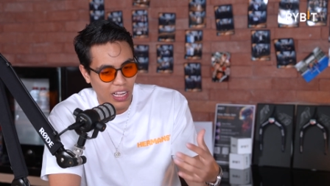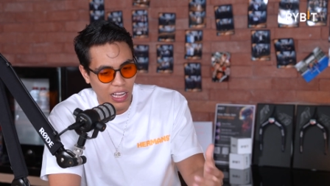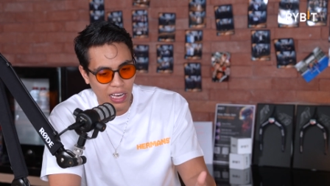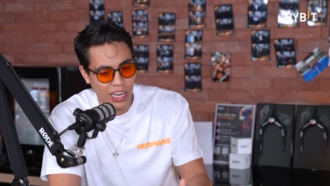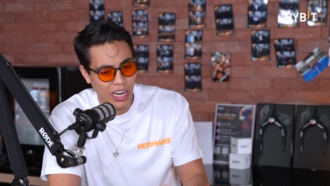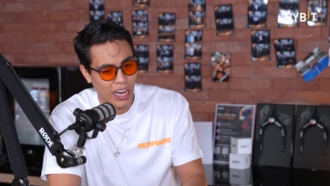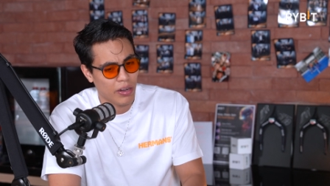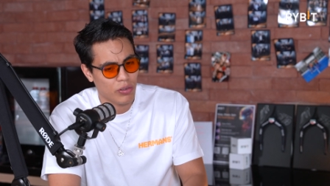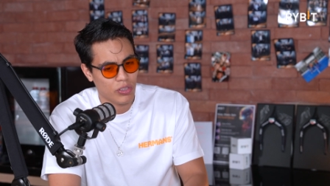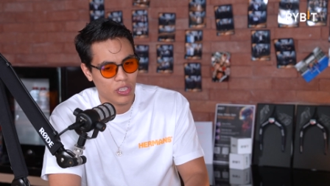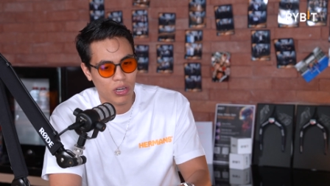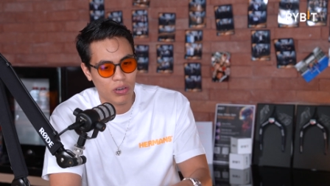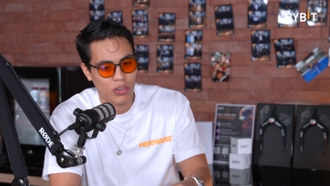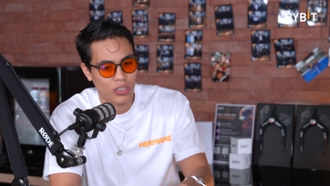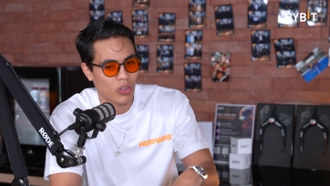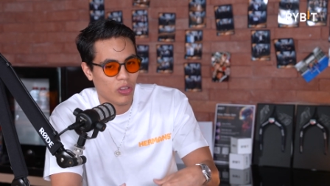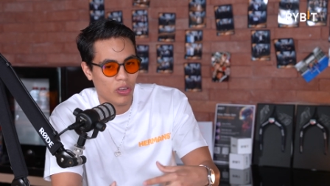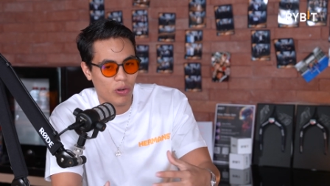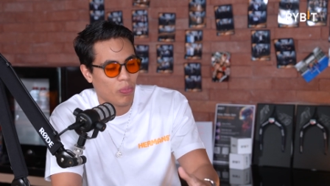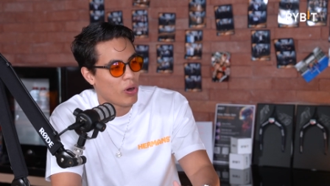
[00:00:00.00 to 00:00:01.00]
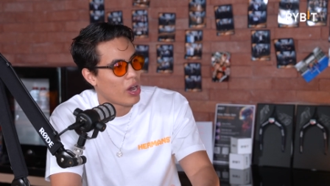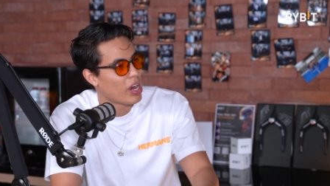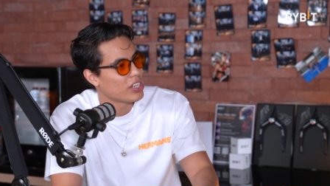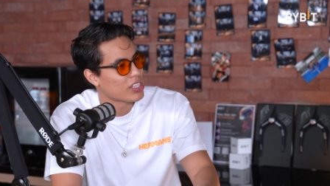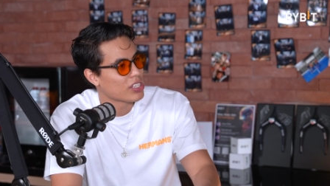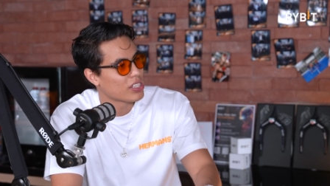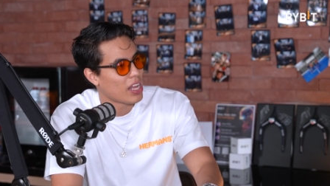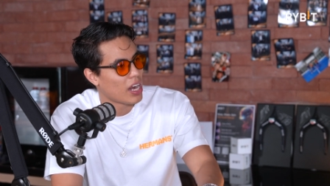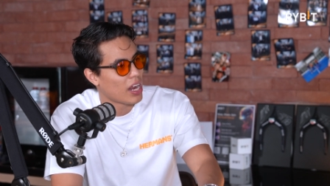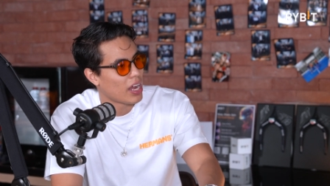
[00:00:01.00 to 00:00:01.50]
Kleinosaurus, other
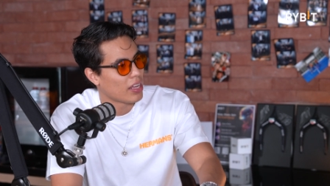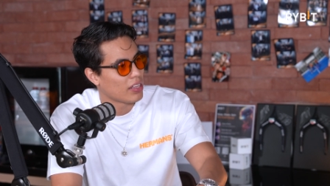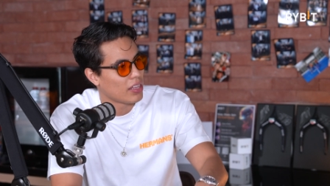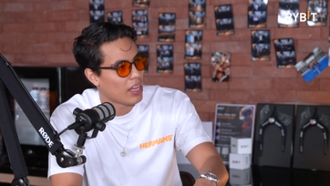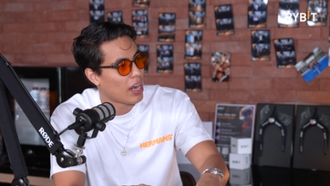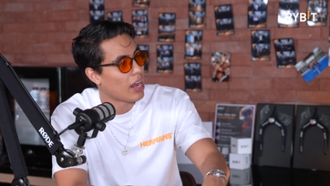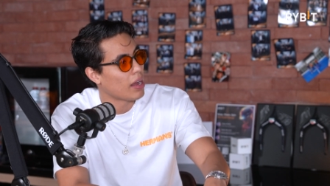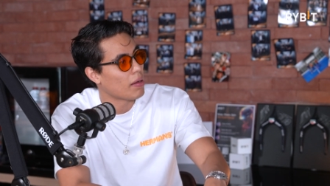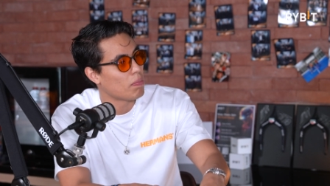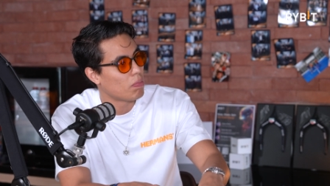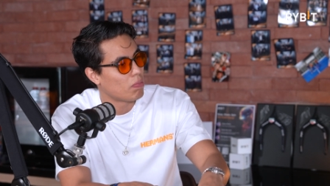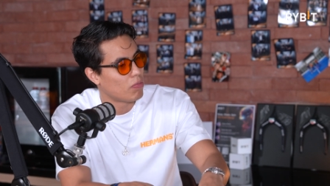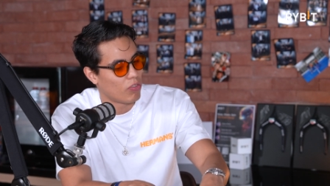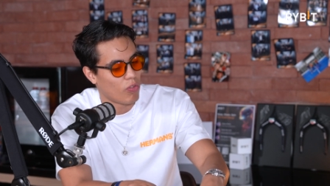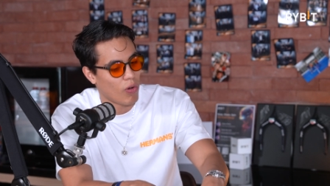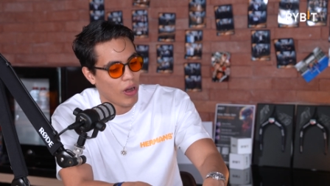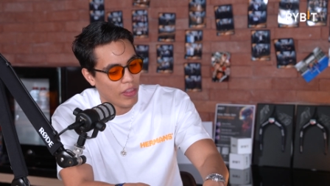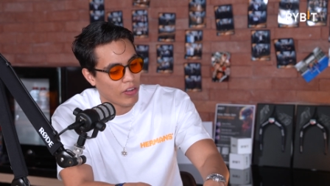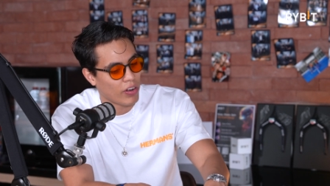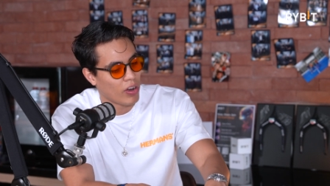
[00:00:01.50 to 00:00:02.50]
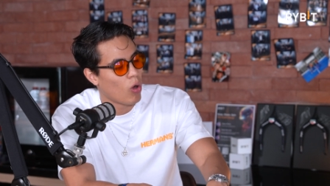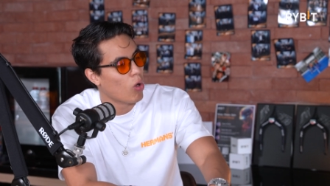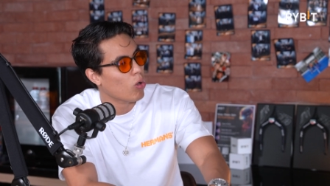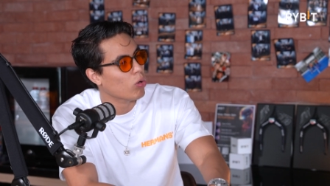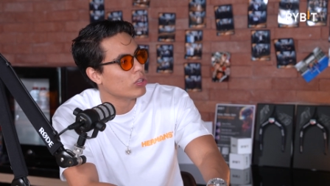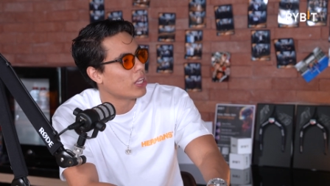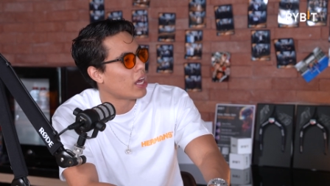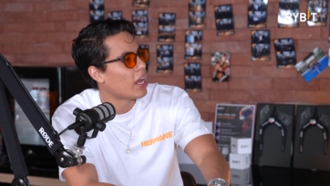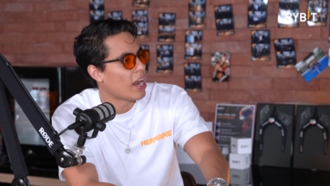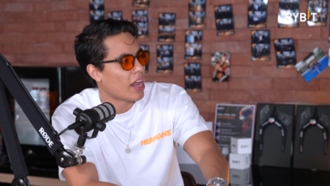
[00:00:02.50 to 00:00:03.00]
projects that I rather
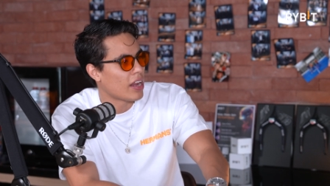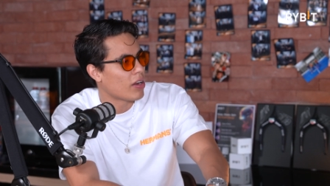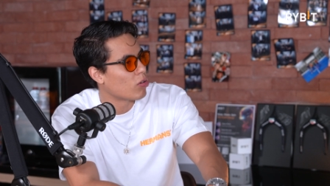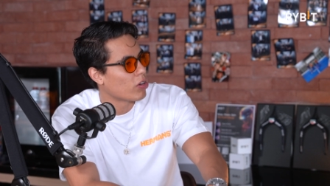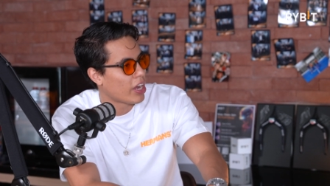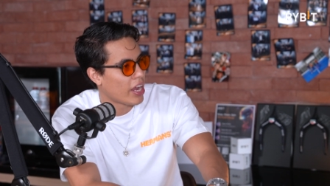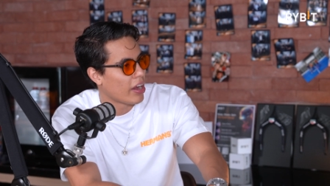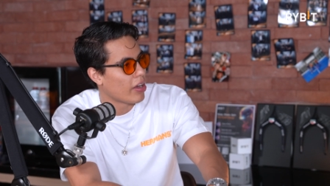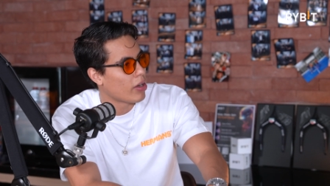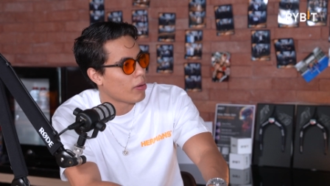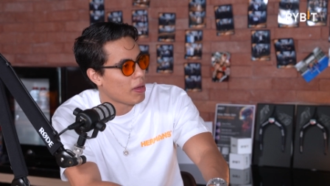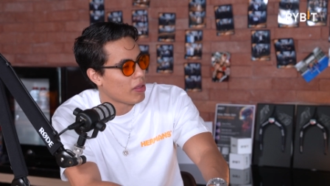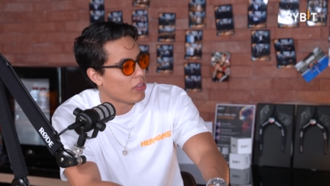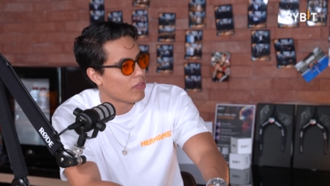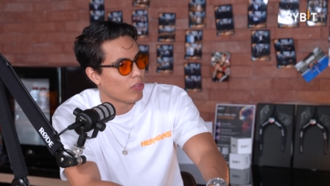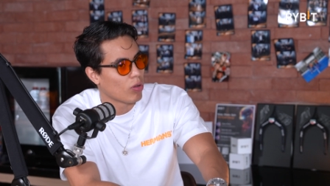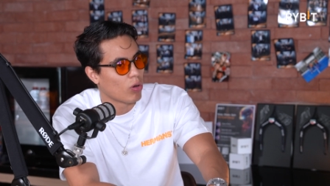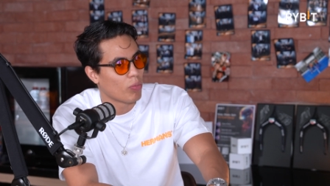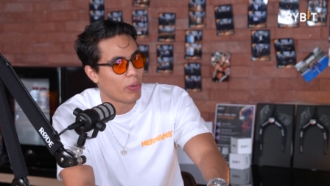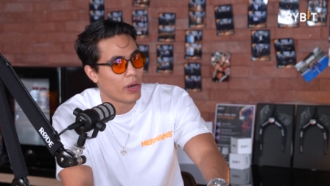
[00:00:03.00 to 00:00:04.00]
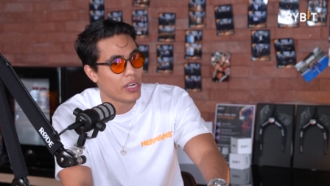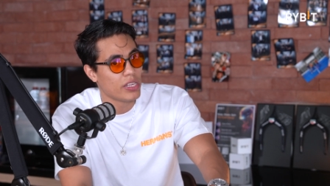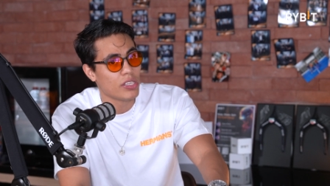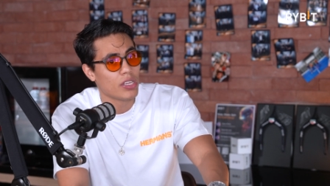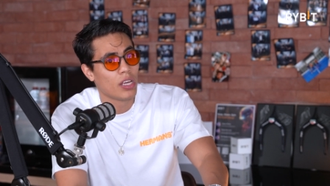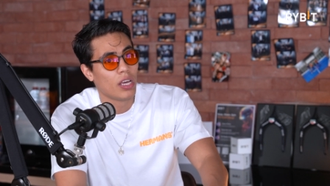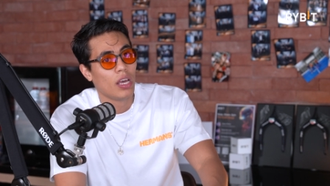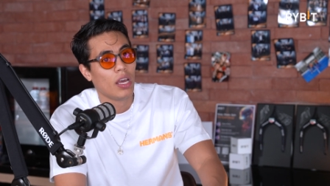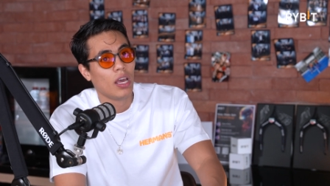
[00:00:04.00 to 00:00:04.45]
hold, and I don't care about the floor price.